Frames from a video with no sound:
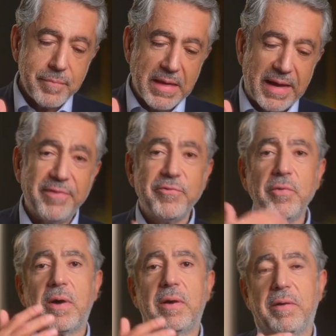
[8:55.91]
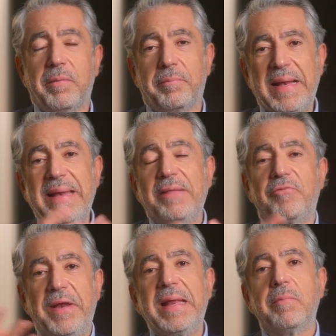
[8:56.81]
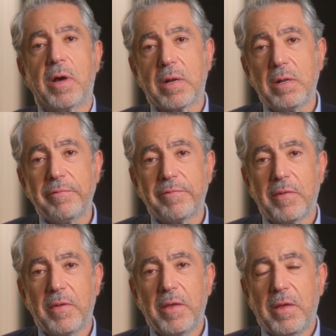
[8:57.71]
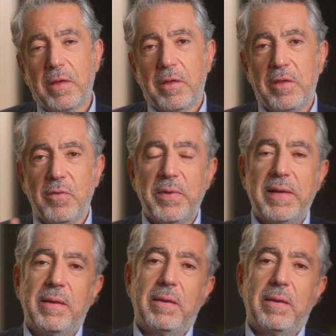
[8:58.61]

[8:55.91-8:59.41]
as you are building trading models, you will